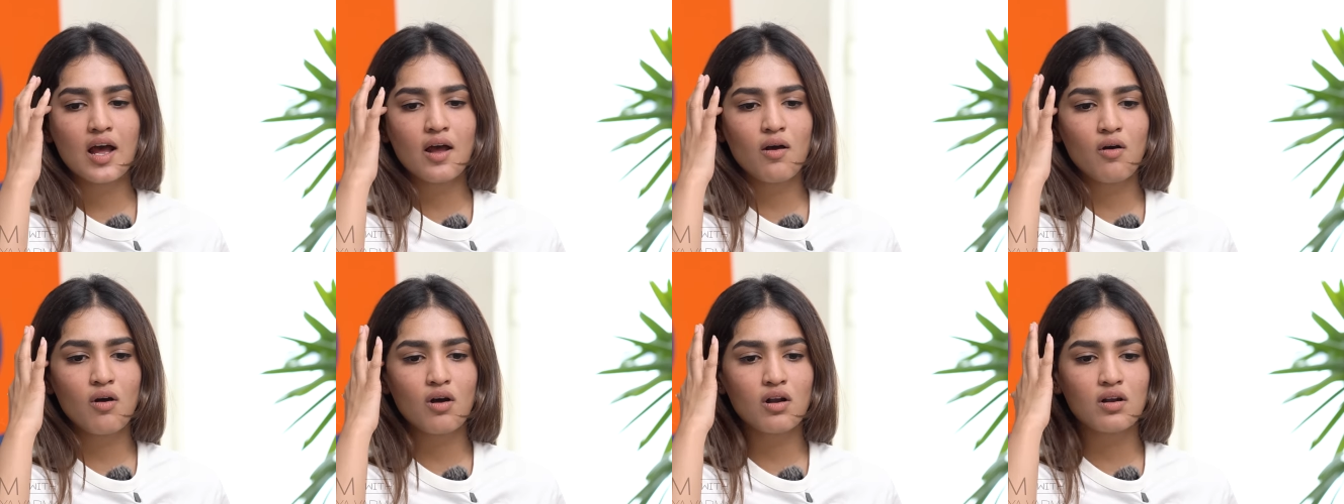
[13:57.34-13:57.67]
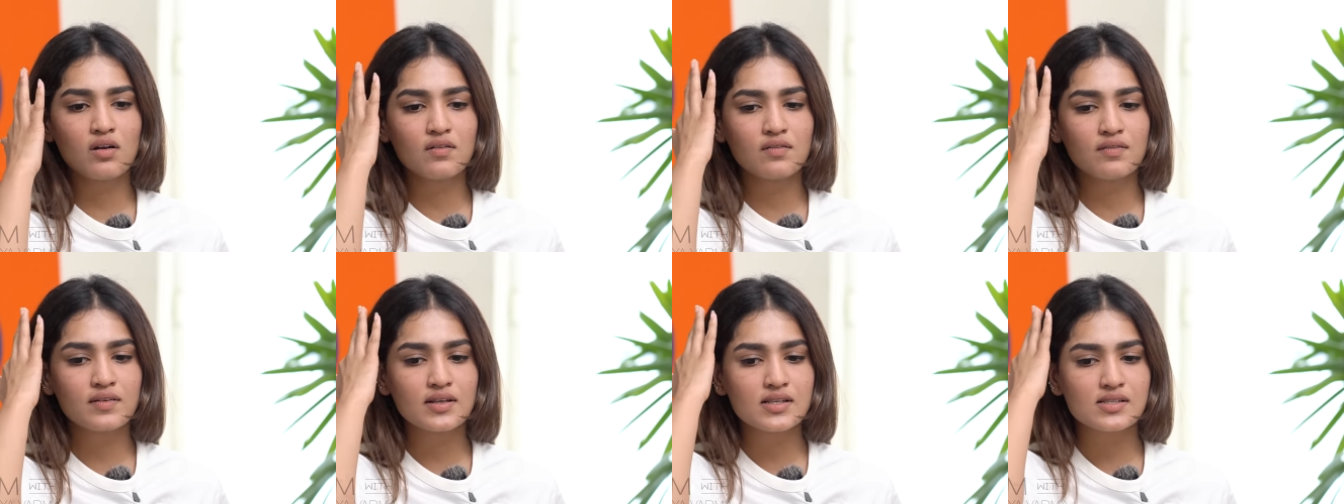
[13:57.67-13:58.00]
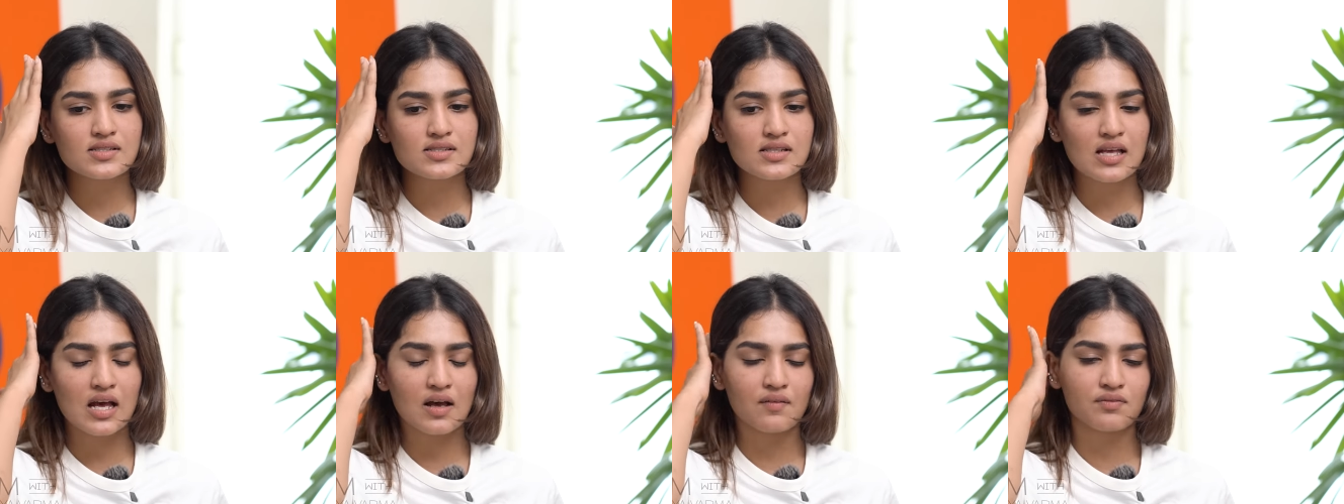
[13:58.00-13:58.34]

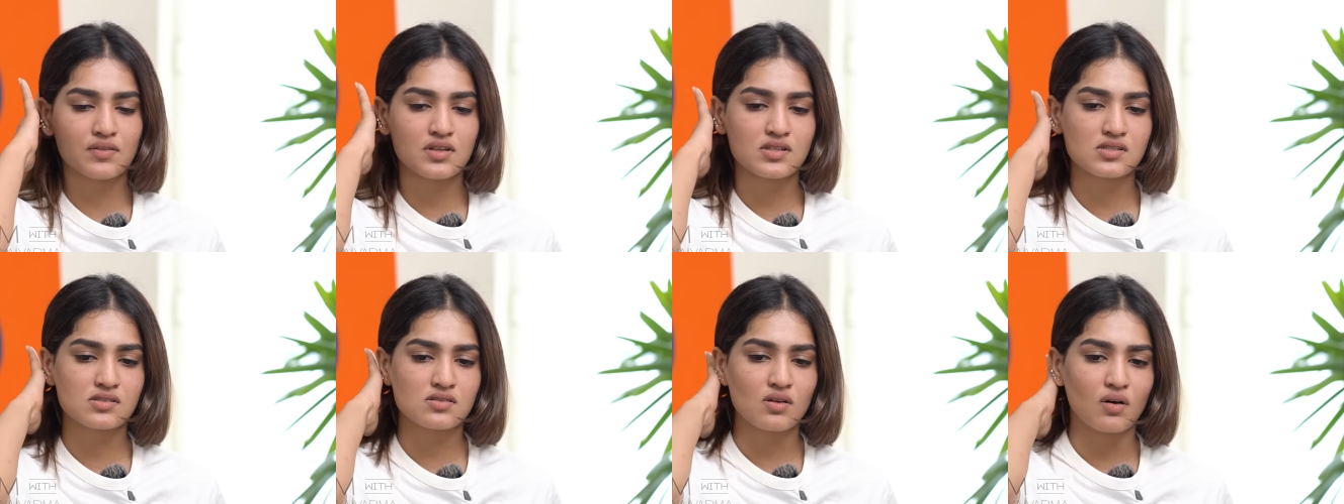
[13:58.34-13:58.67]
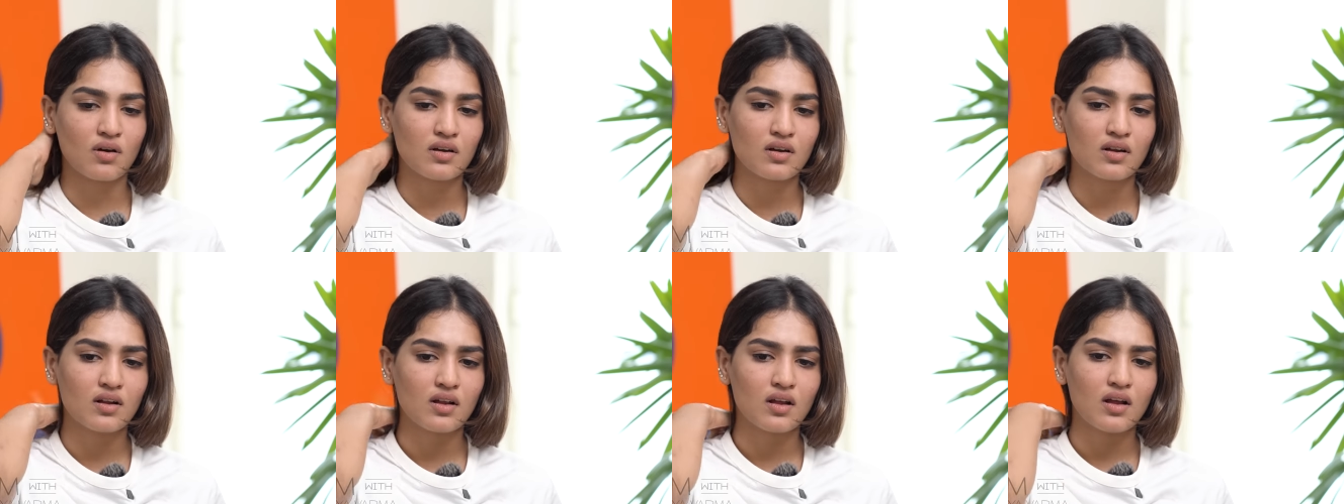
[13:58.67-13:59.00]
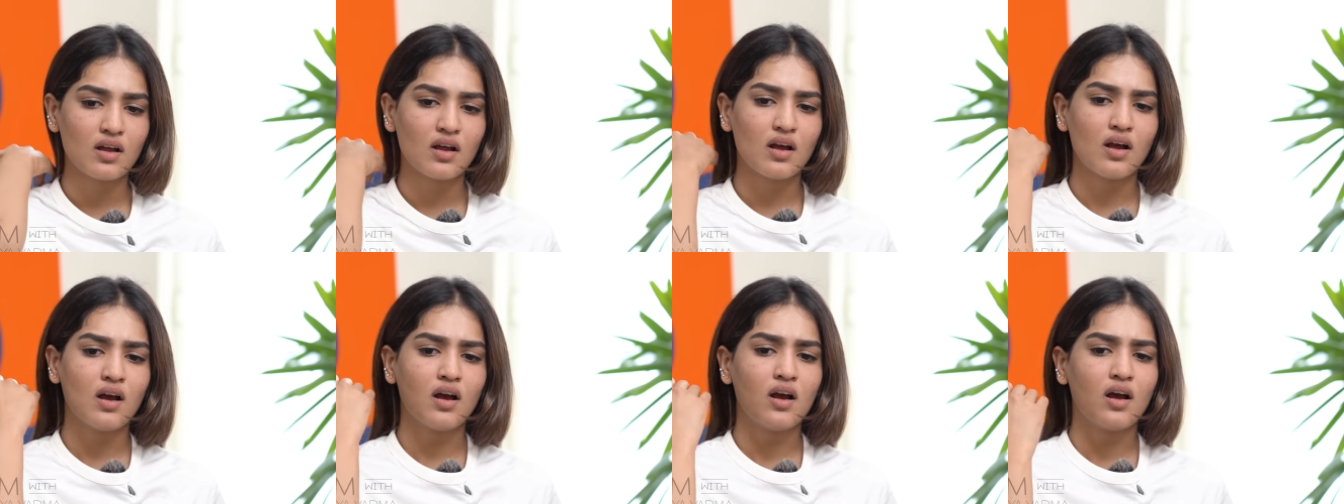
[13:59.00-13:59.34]
always have this thought.
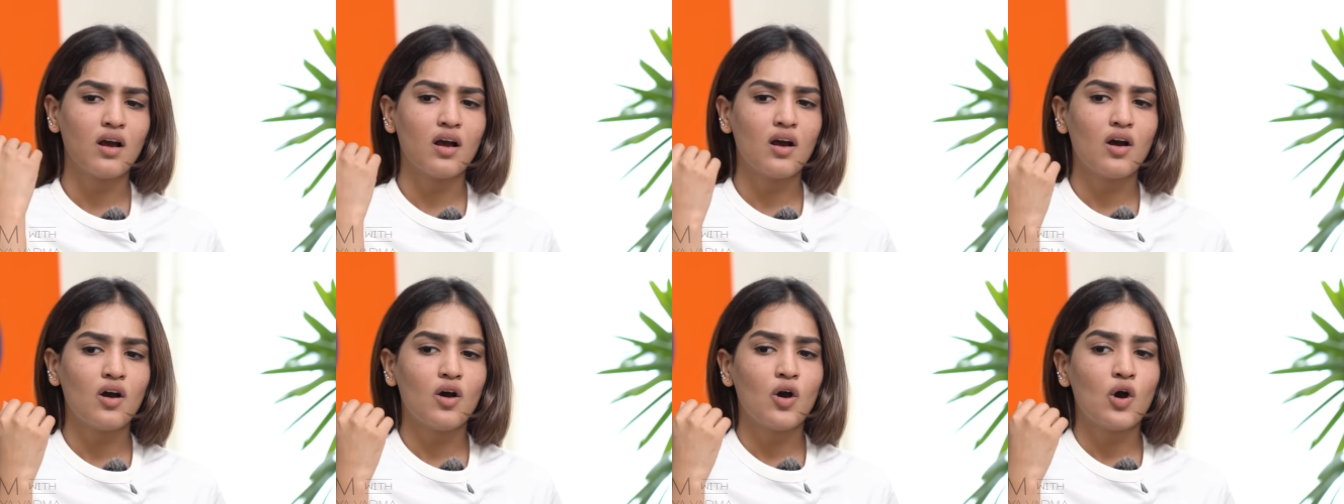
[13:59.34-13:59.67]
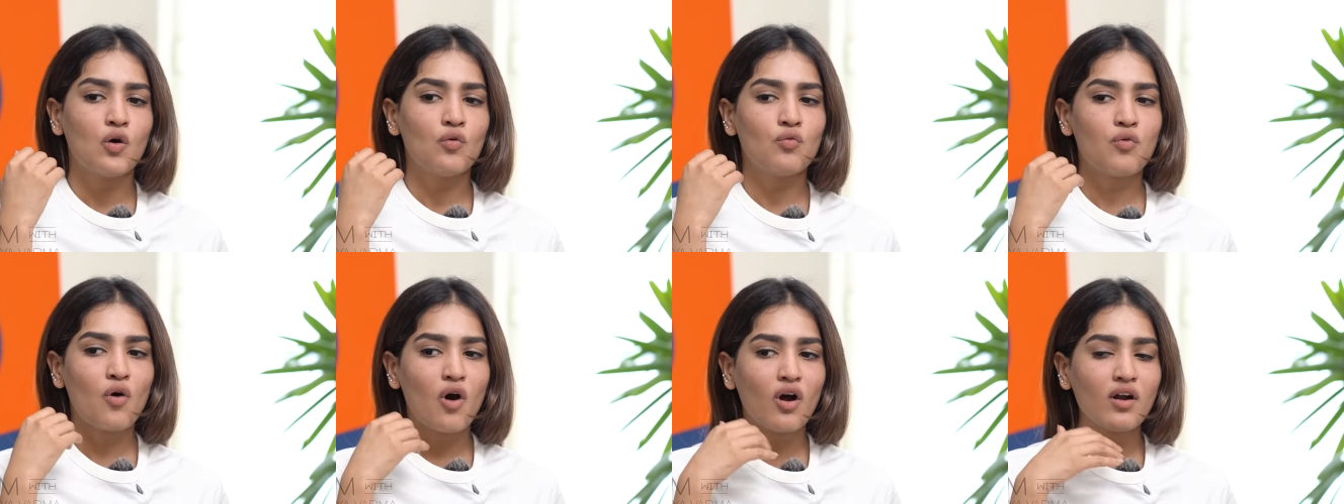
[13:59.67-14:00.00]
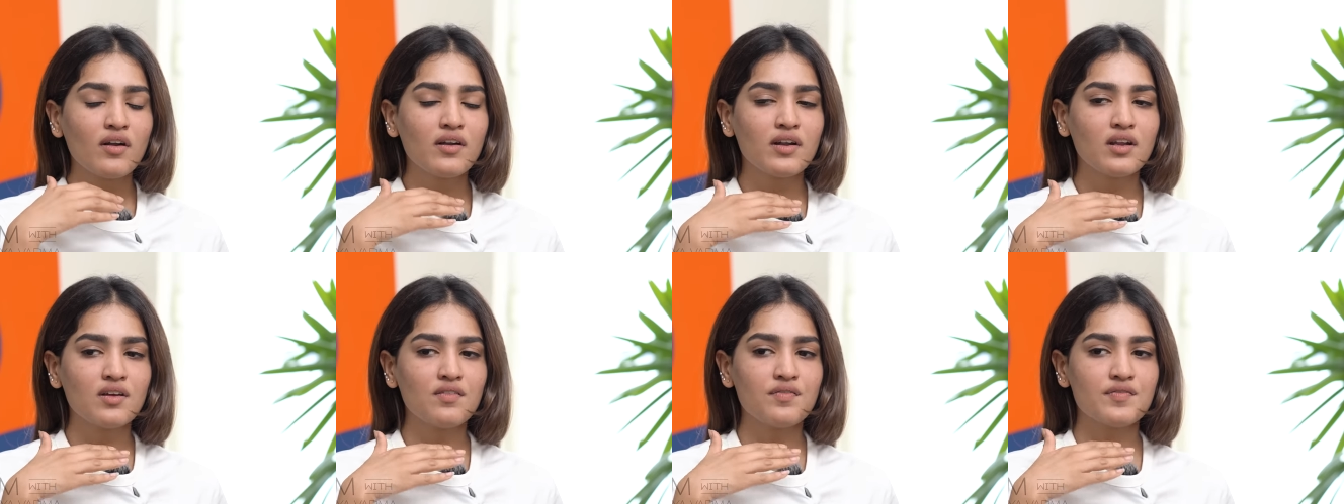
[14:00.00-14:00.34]

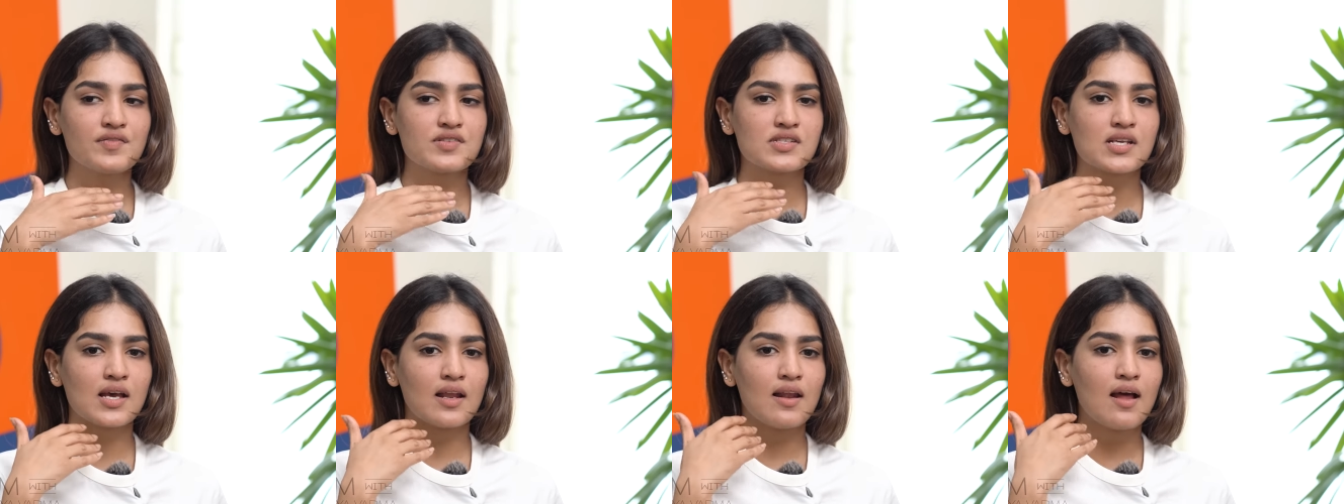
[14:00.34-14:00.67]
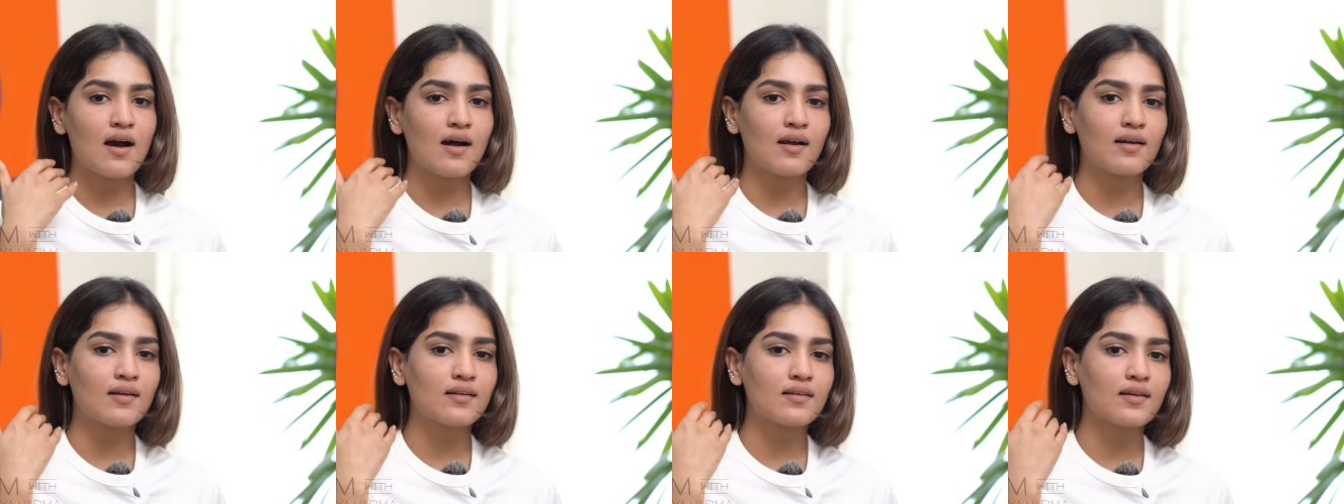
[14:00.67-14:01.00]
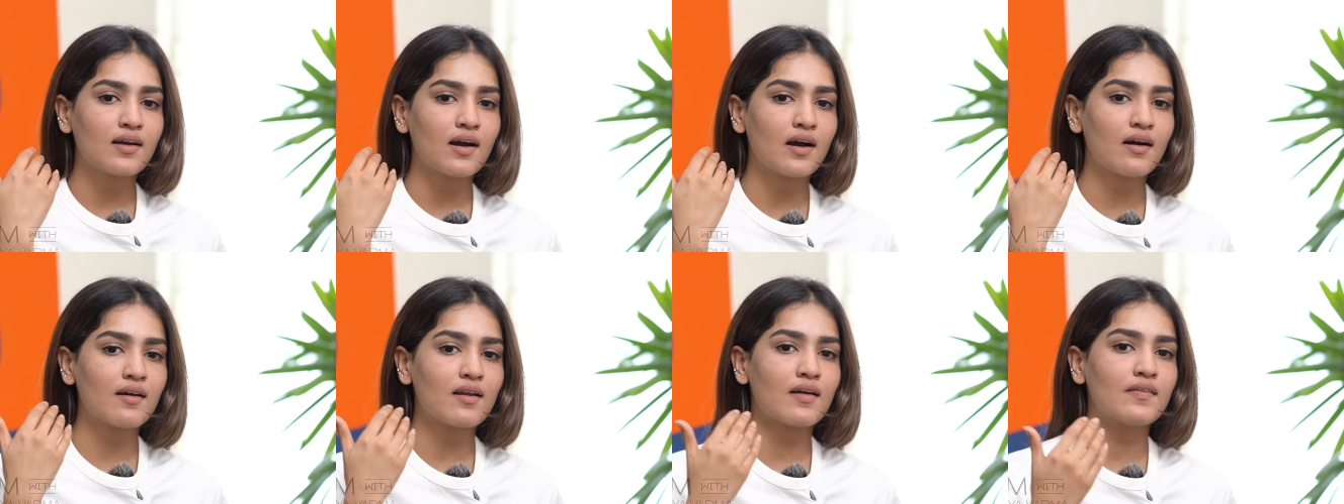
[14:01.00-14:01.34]
What if Chala
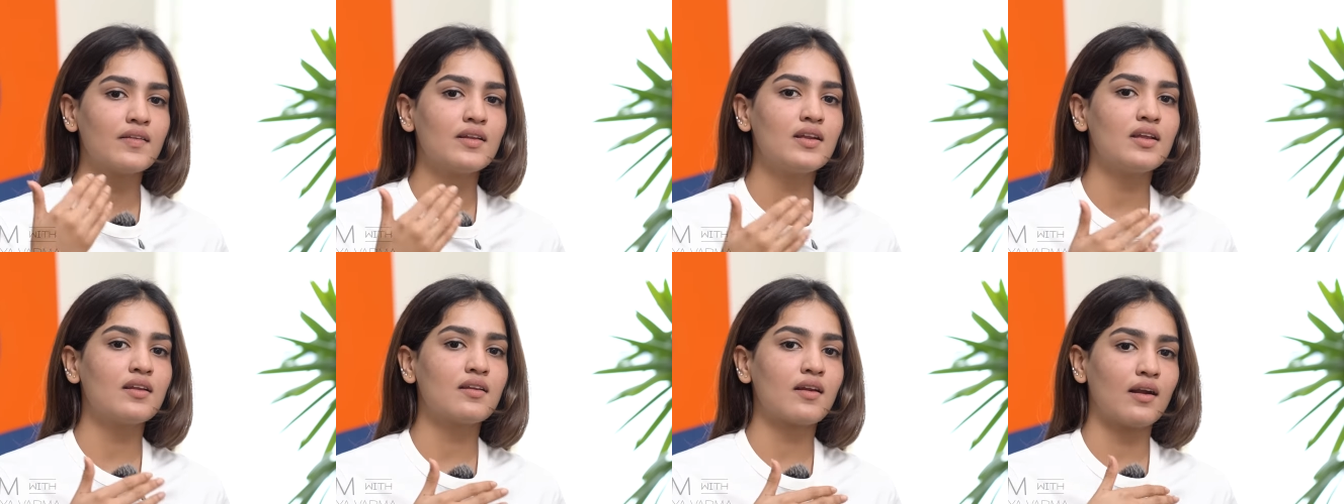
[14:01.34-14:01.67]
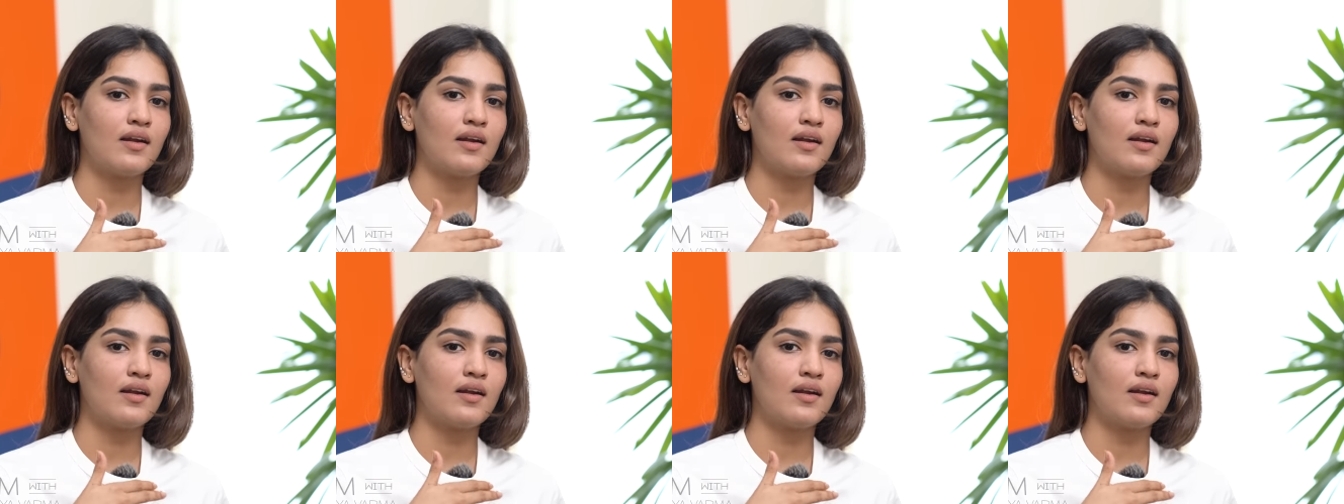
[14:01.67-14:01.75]
Alkar is